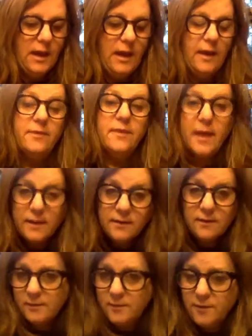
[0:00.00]
And
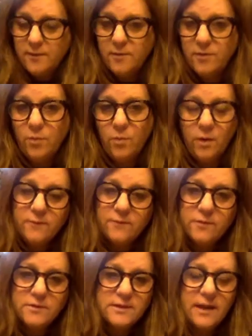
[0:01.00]
then the one
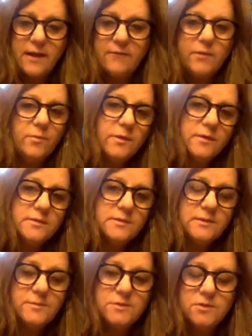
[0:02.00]
verse that everyone
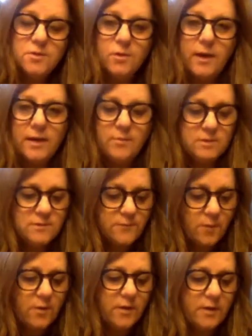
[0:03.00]
seems to know Amos
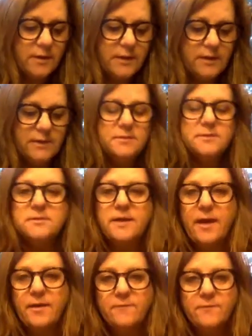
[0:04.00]
for is
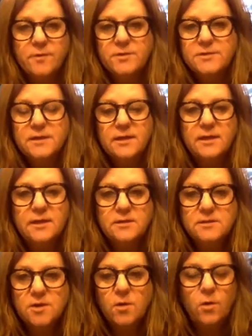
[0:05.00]
that verse that
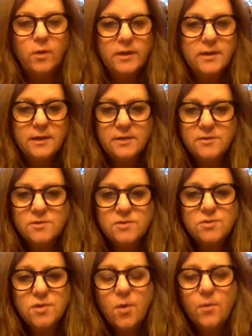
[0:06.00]
gets coined on
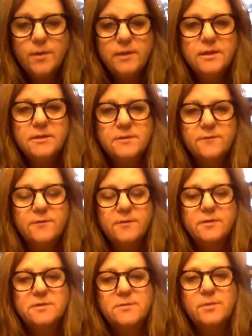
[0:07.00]
so many
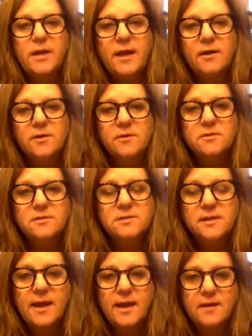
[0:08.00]
different placards
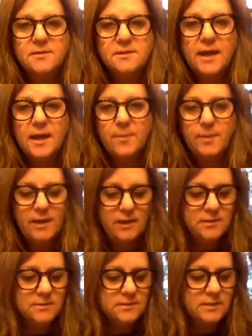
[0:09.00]
and
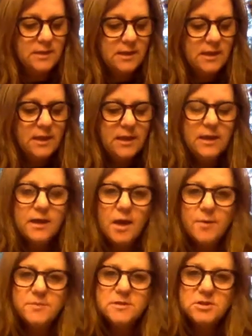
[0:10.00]
campaigns. It
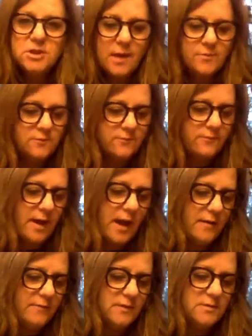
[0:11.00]
comes in chapter
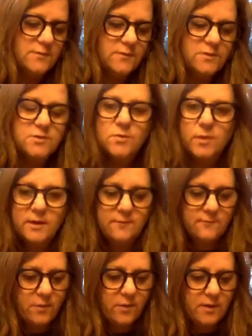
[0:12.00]
5, it's verse
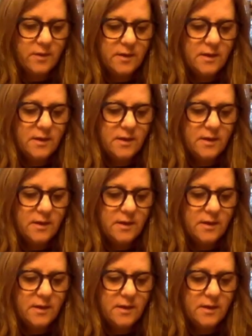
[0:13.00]
24.